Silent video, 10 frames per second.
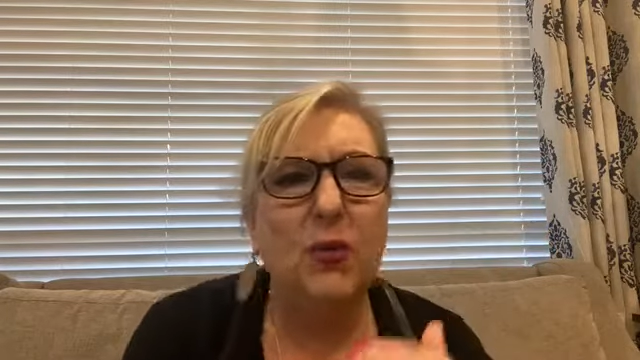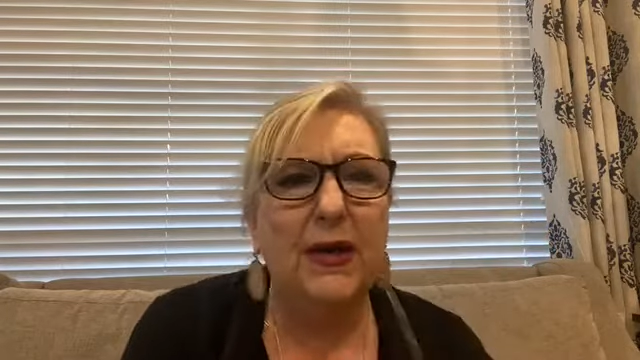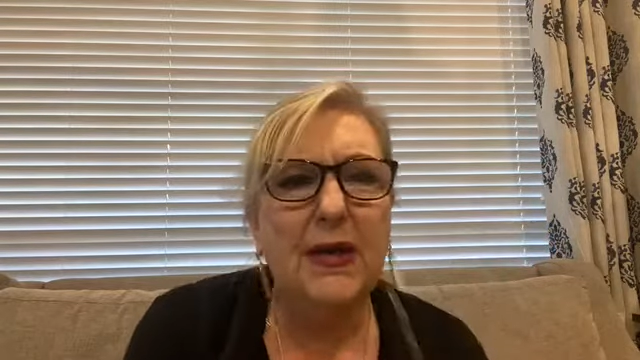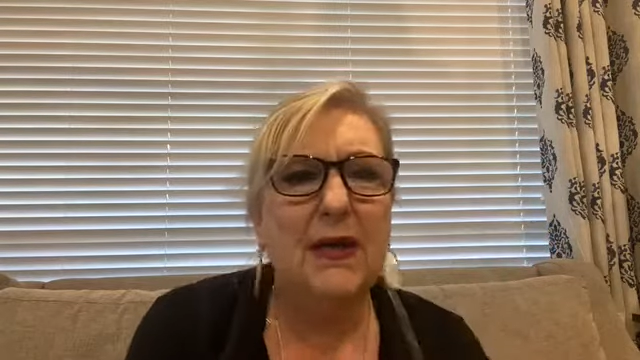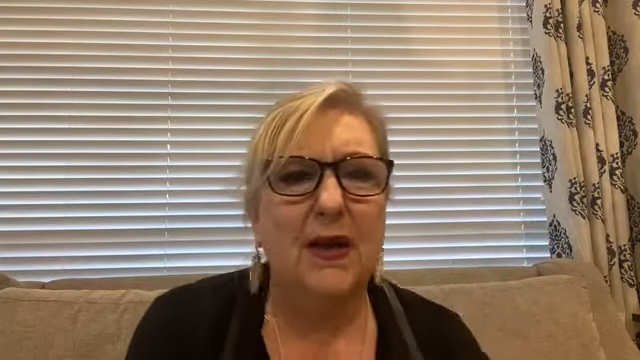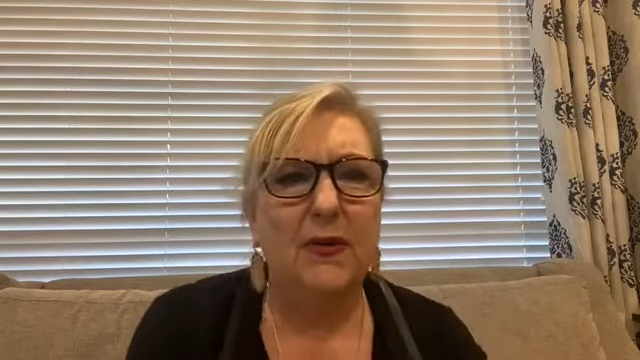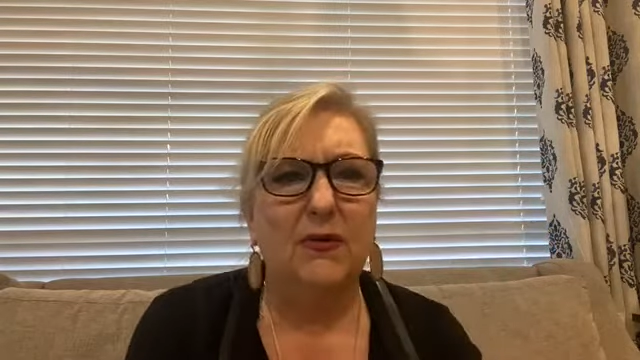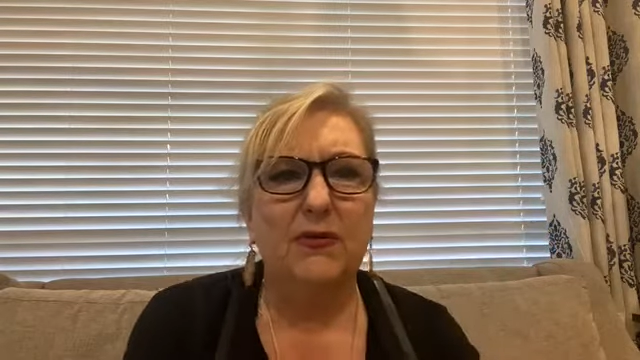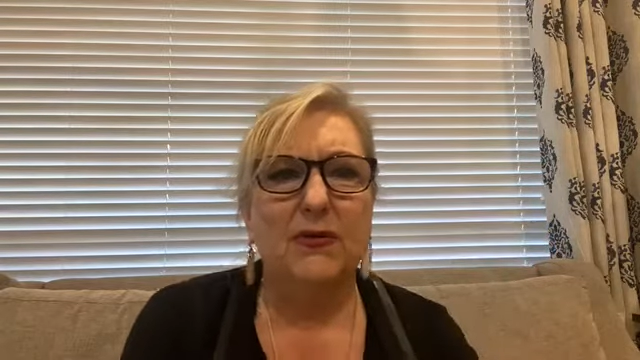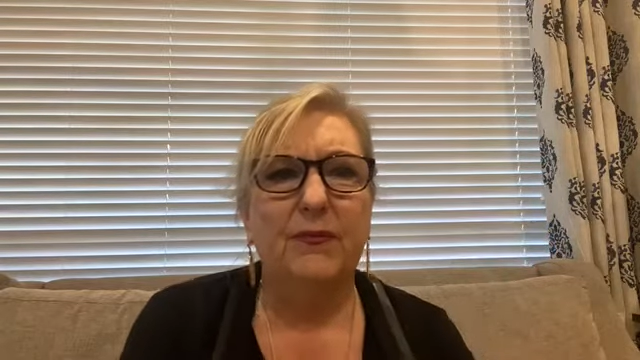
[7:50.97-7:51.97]
to what he
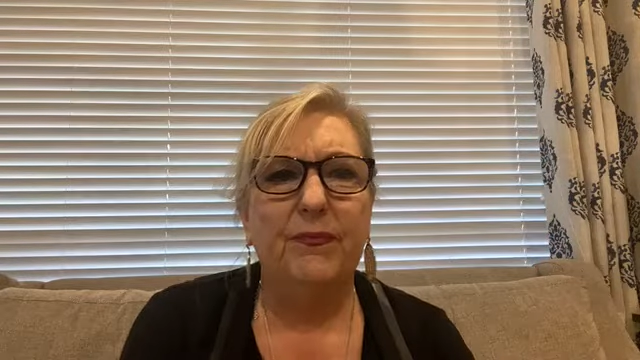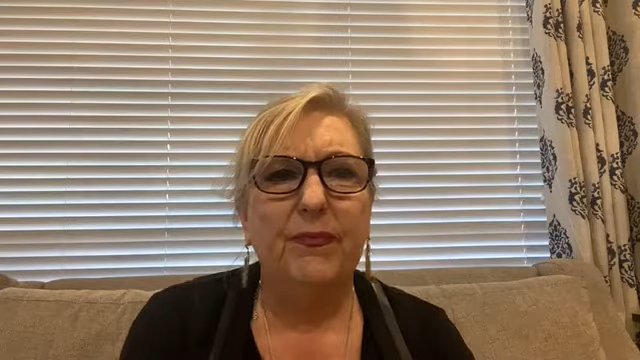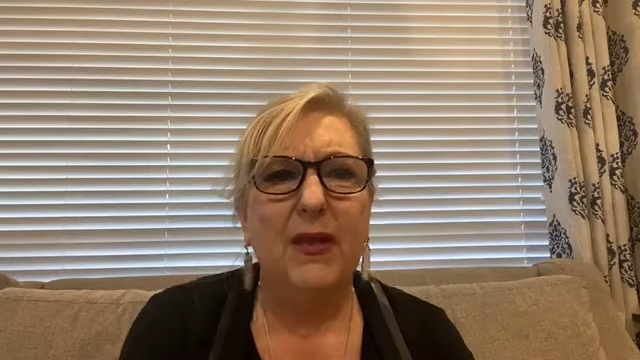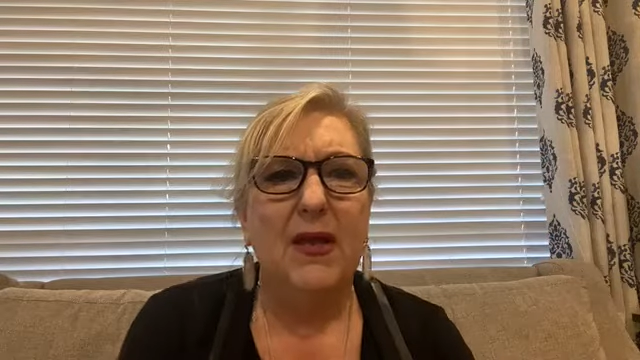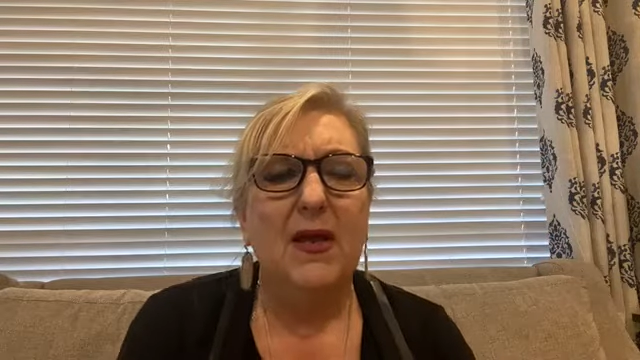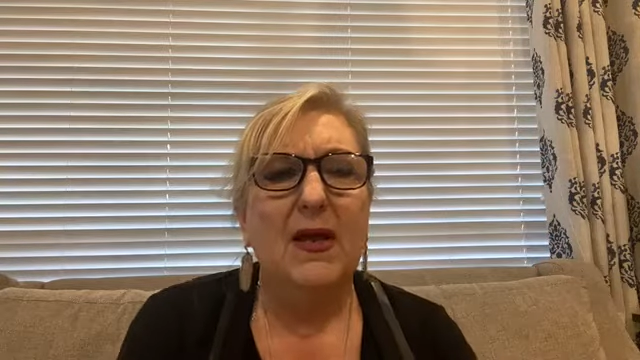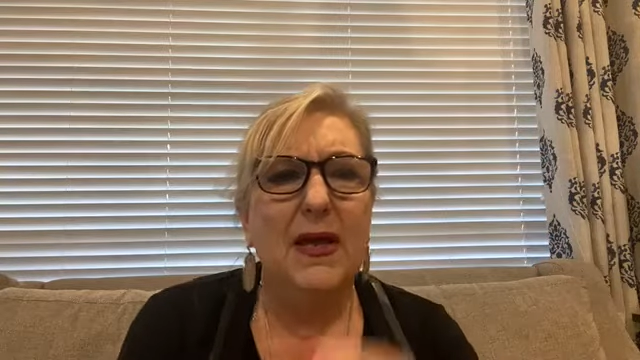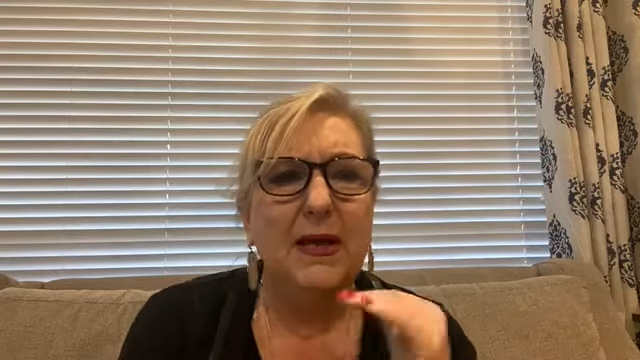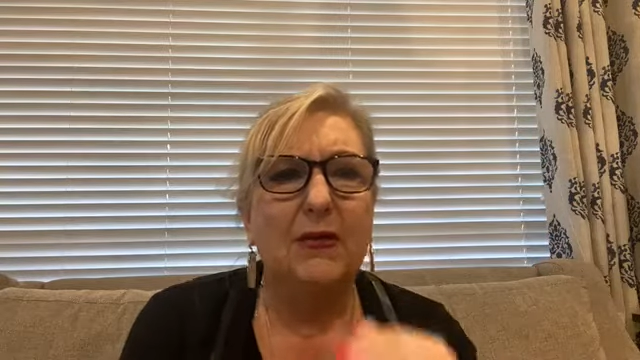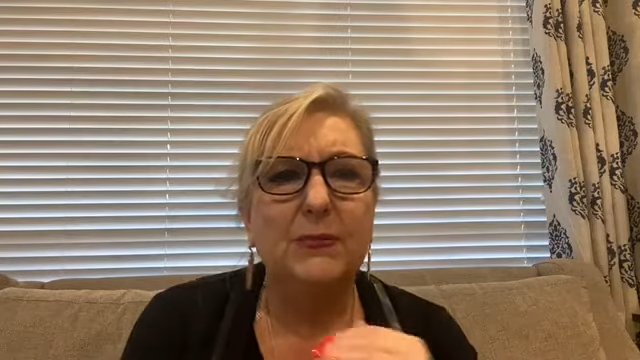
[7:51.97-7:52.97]
knows.
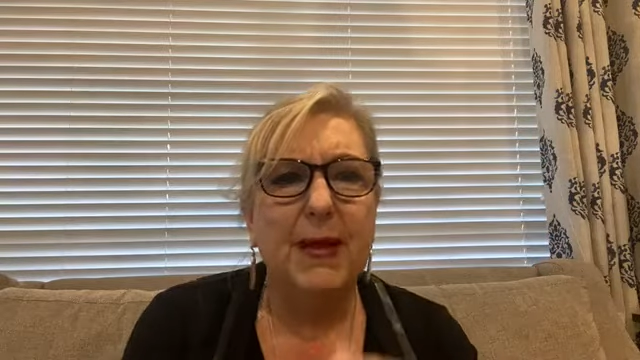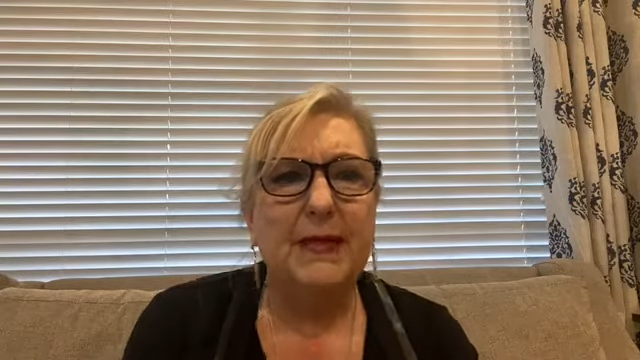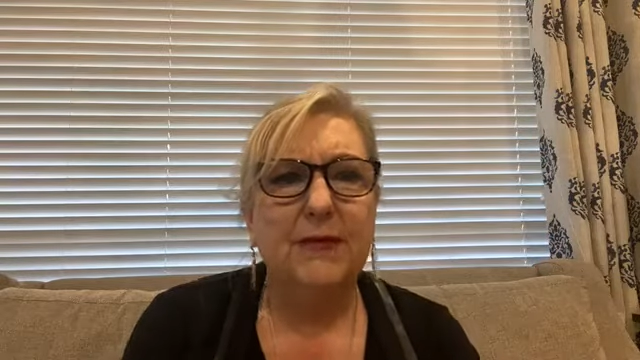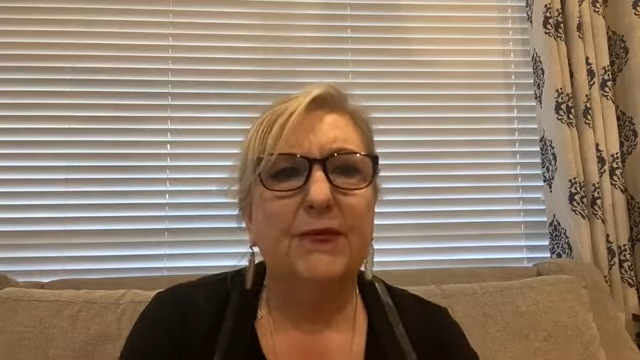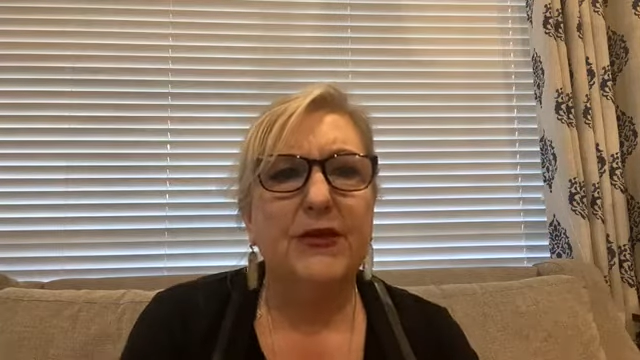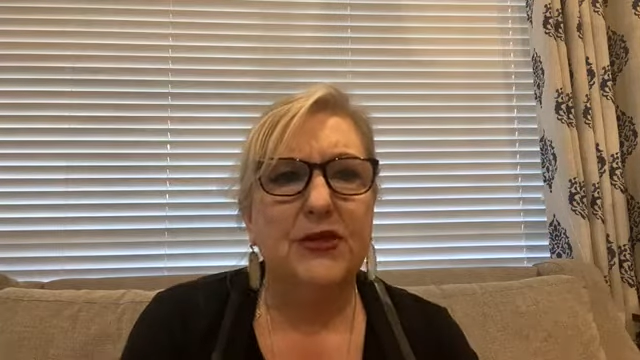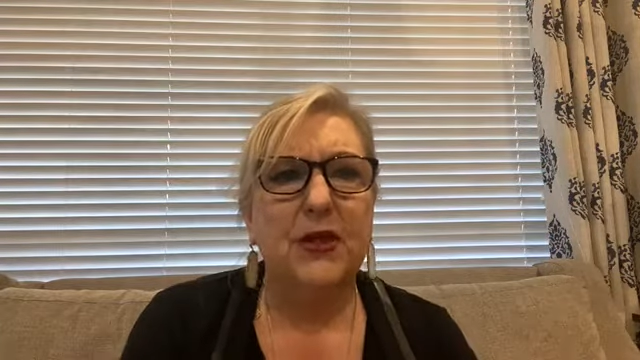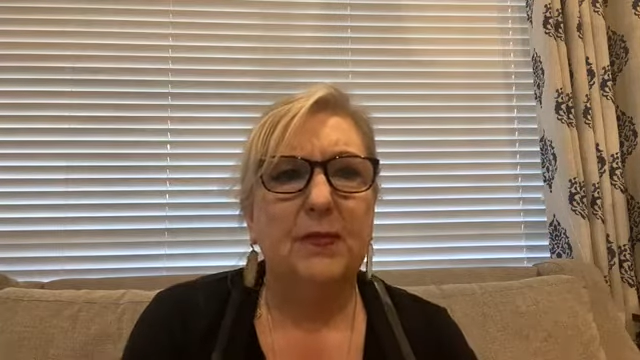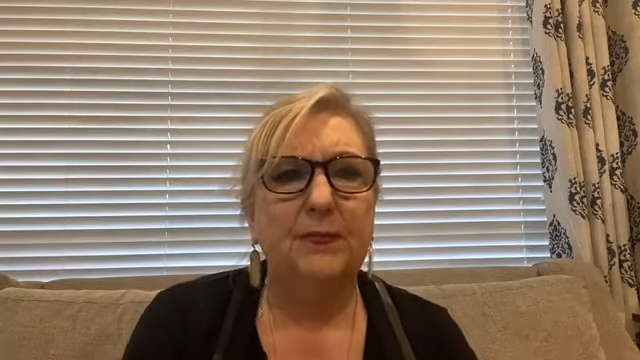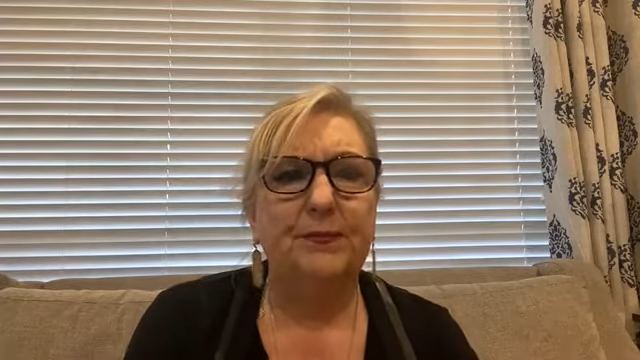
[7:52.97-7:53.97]
He goes back to
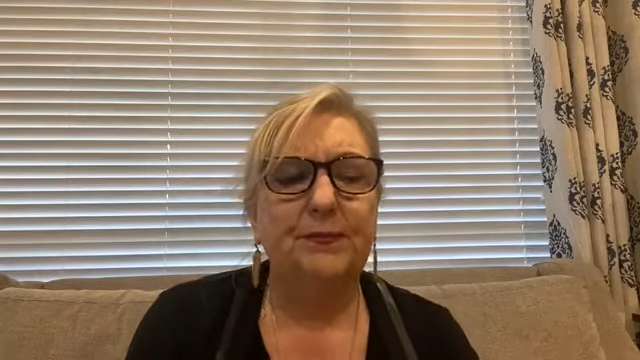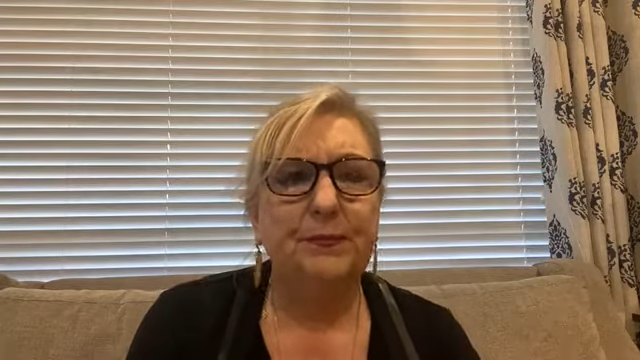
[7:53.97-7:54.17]
fishing.